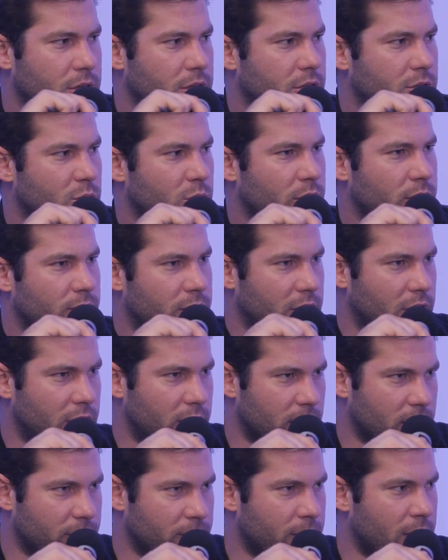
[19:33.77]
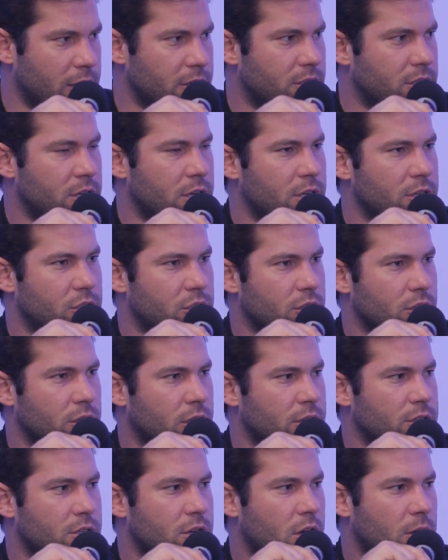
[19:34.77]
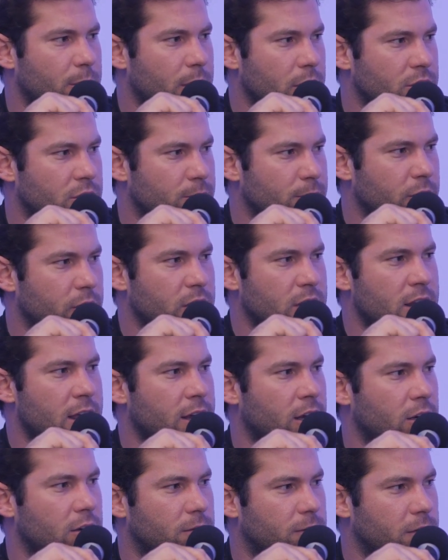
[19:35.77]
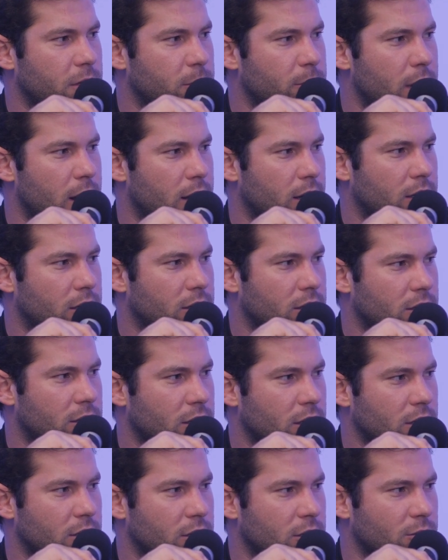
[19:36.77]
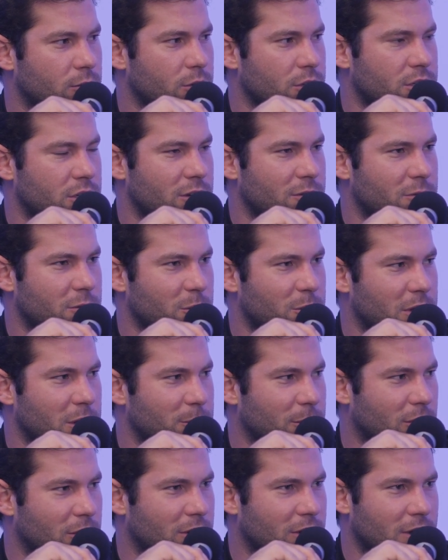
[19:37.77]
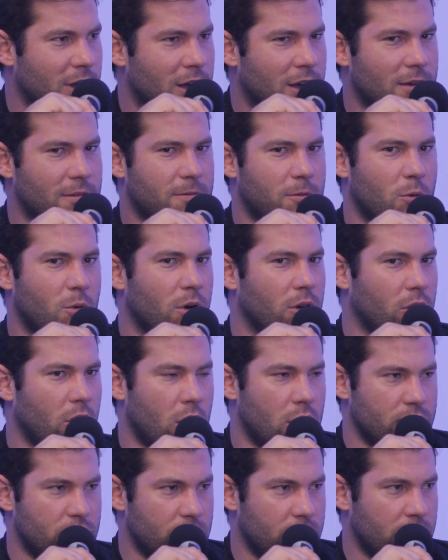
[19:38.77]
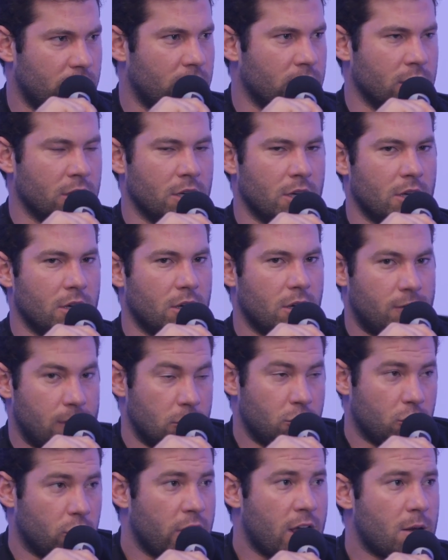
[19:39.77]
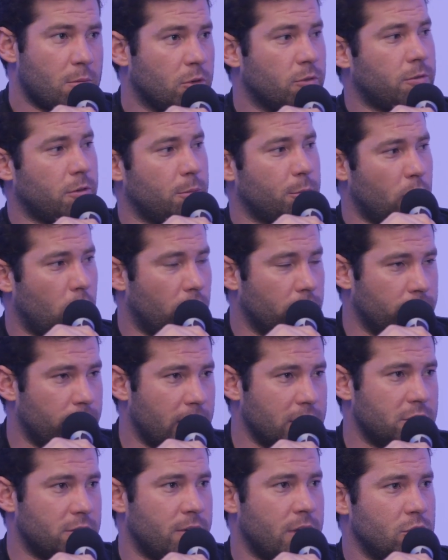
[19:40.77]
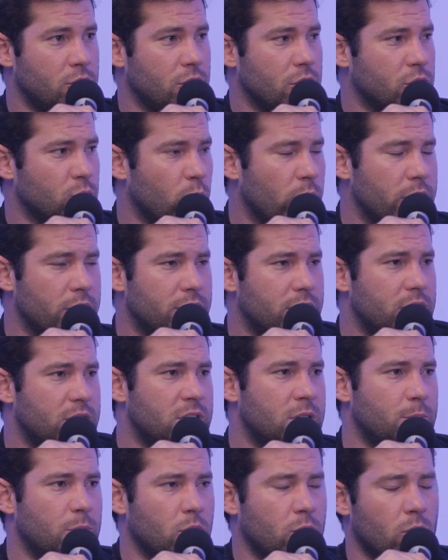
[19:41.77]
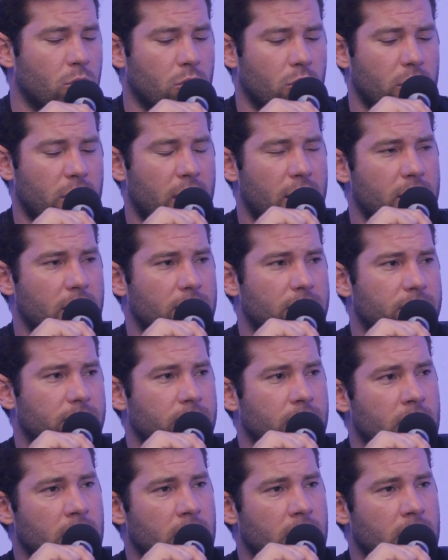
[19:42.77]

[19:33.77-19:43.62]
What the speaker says: sort of the vice niche. Let's talk about some of the negative feedback that you've received from people for launching a venture capital firm called Vice Ventures. What is the typical kind of